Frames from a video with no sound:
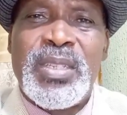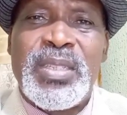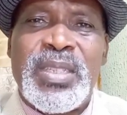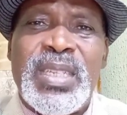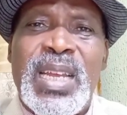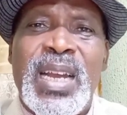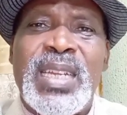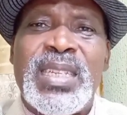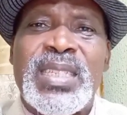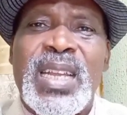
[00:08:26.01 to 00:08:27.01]
she now
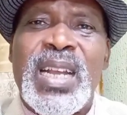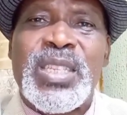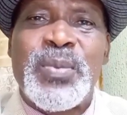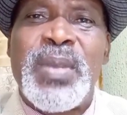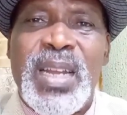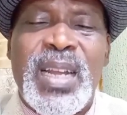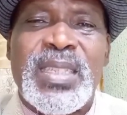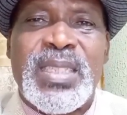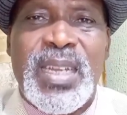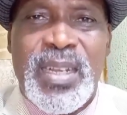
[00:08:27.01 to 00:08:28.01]
had this asthma
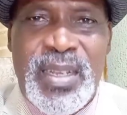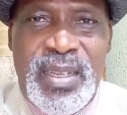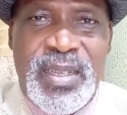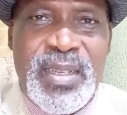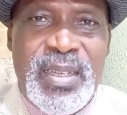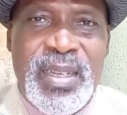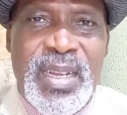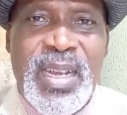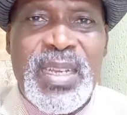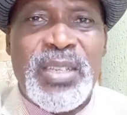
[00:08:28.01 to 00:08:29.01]
attack.
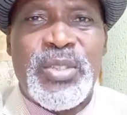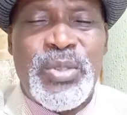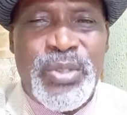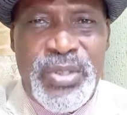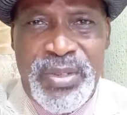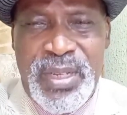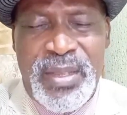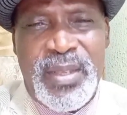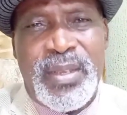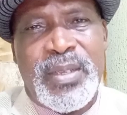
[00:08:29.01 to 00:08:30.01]
Higher institution,
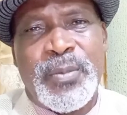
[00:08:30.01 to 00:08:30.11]
I think.